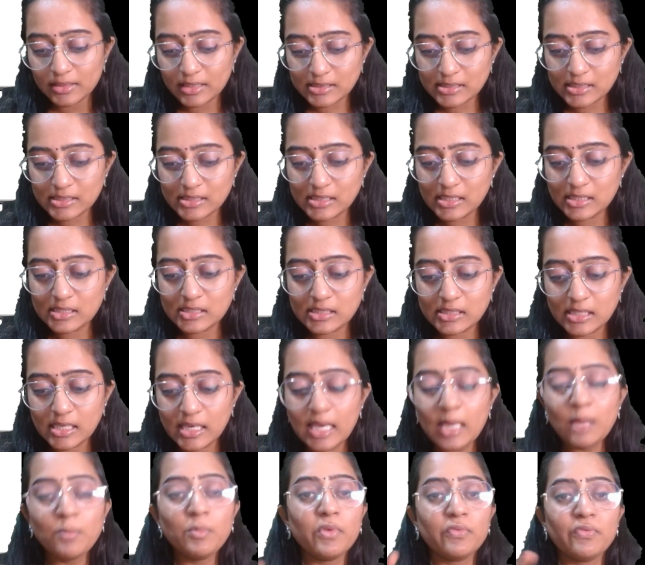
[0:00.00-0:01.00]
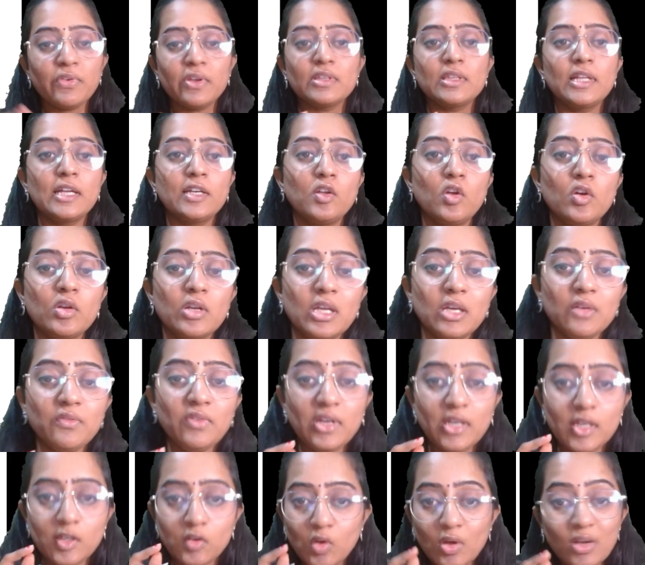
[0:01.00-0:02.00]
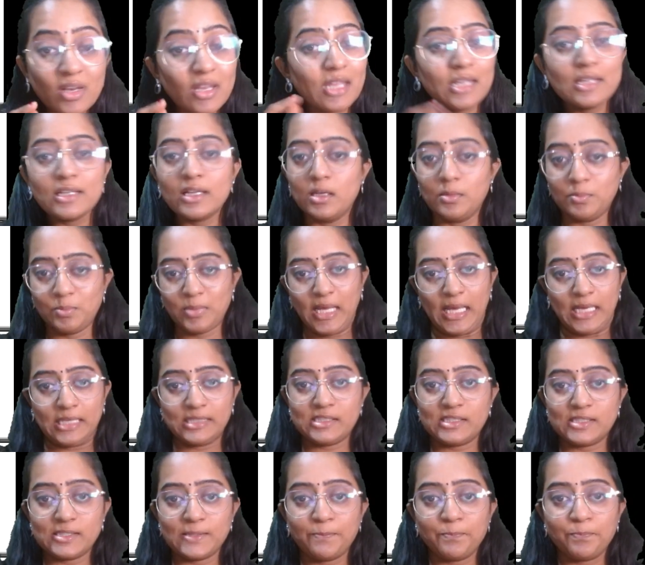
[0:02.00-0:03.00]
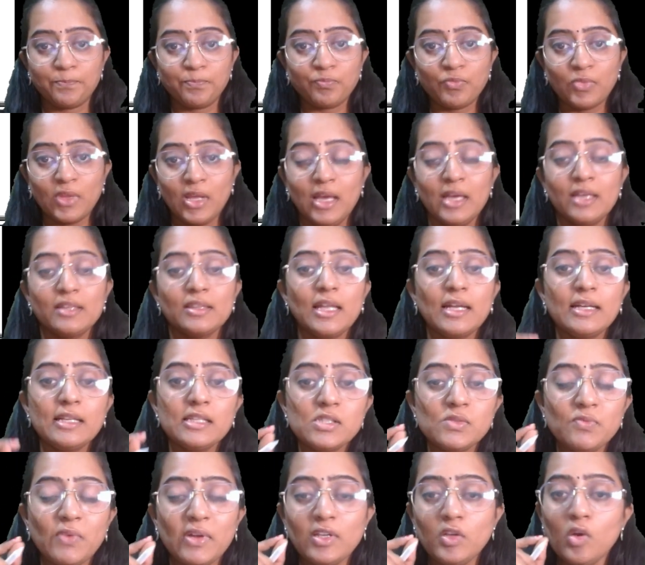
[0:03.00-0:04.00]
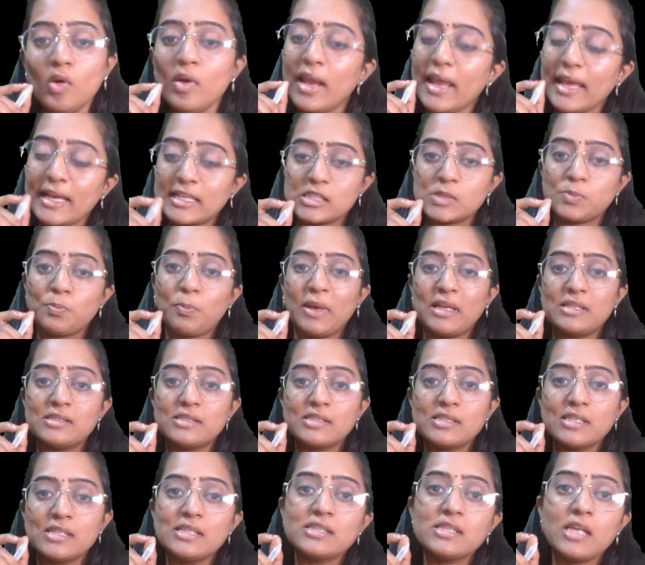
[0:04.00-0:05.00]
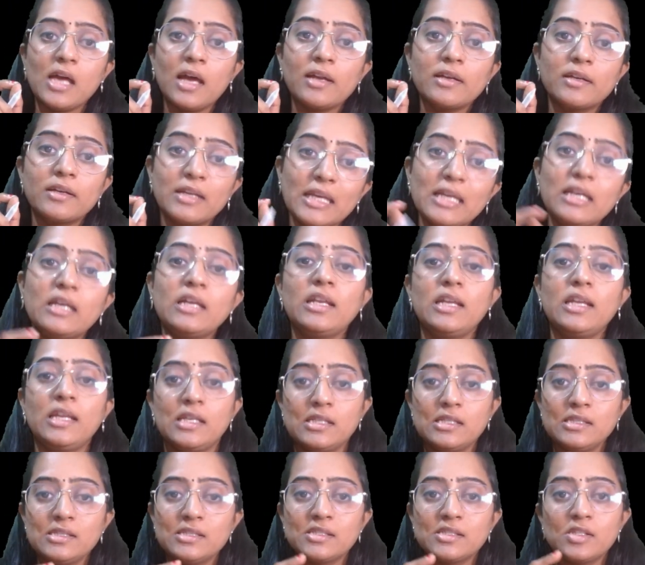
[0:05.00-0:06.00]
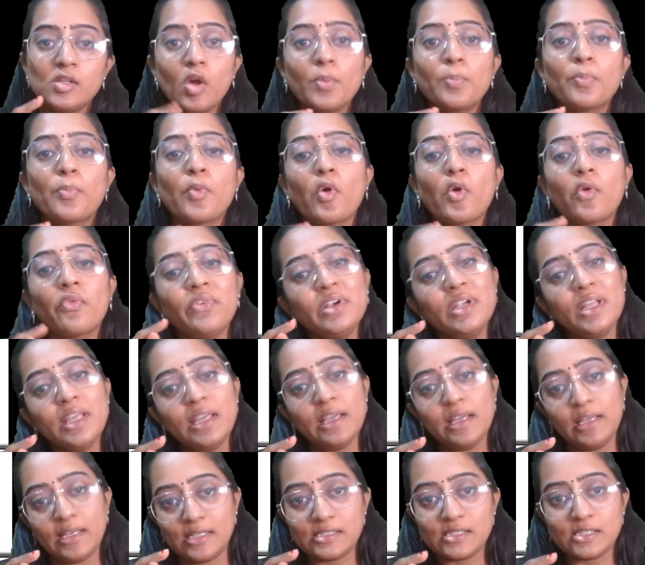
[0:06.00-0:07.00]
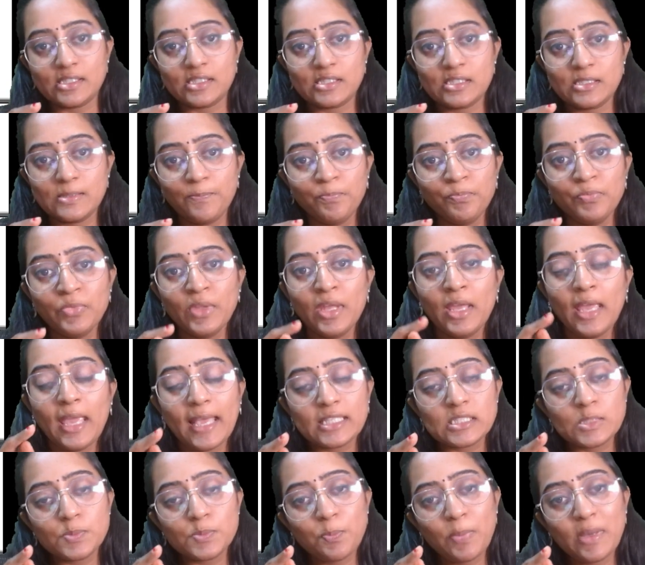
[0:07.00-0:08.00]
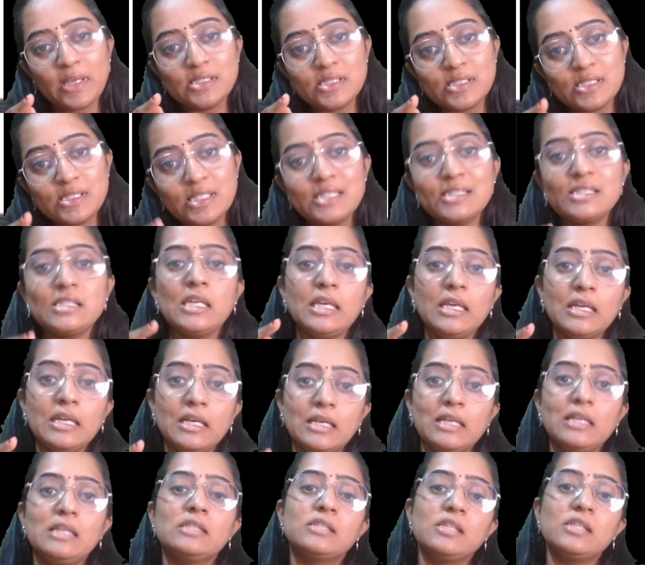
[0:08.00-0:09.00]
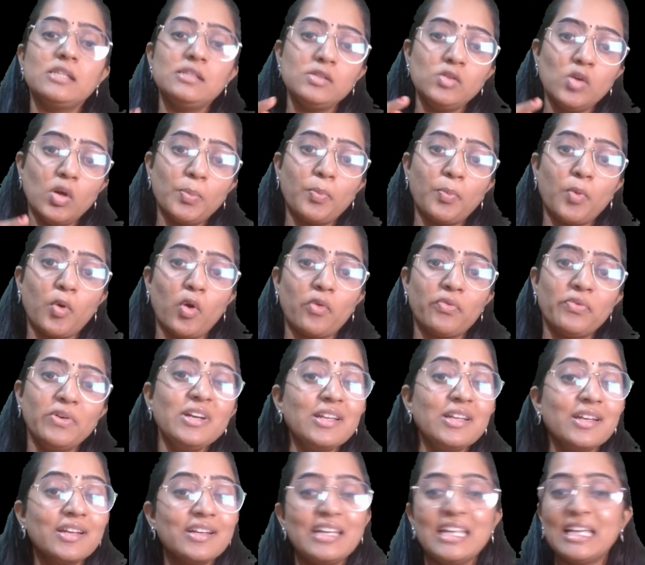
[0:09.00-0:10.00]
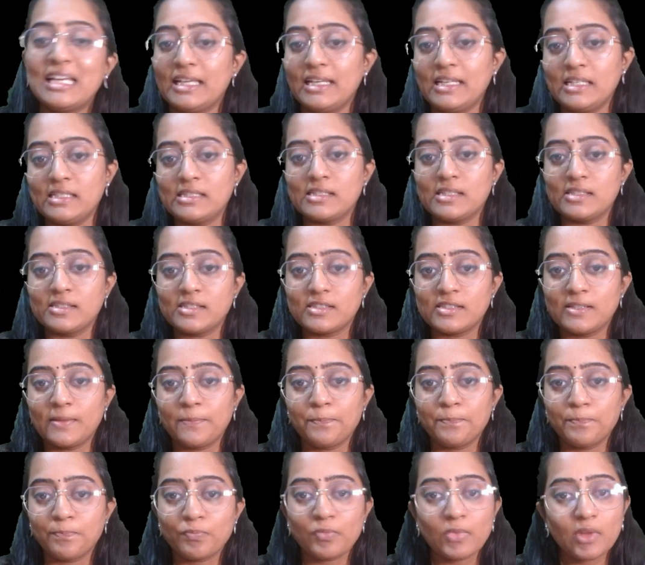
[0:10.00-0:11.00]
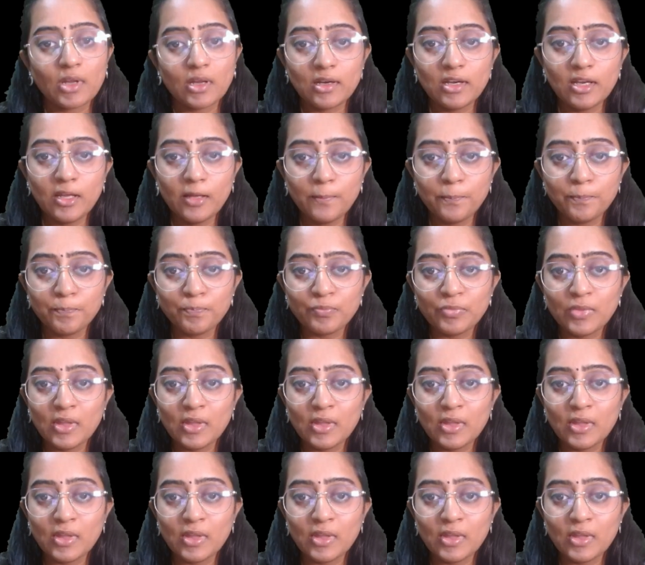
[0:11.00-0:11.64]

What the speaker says: This is the same effect that you're giving in your income tax. That is when your expenses are decreased, your profit increases. Expenses increases, your profit decreases. Clear?